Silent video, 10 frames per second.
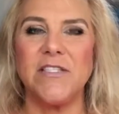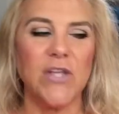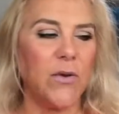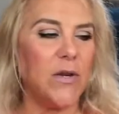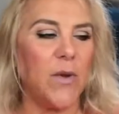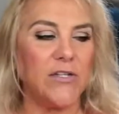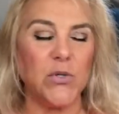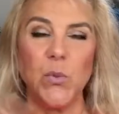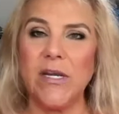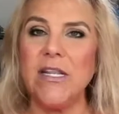So anyway,
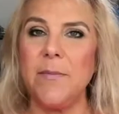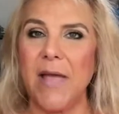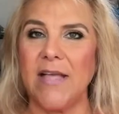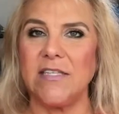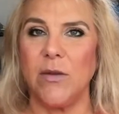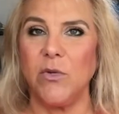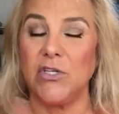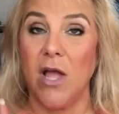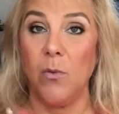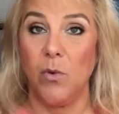to win the basket, which
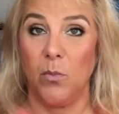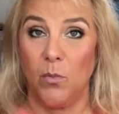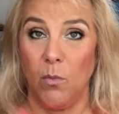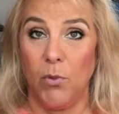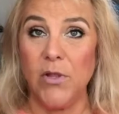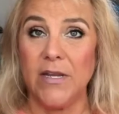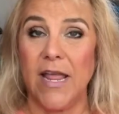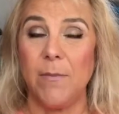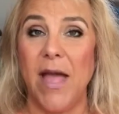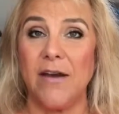I will pull a
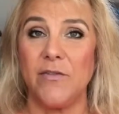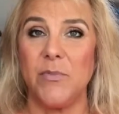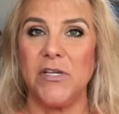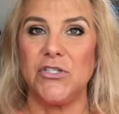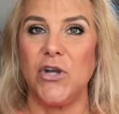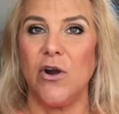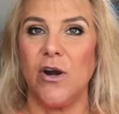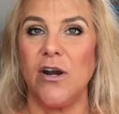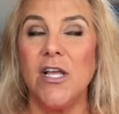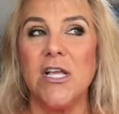name out of the big jar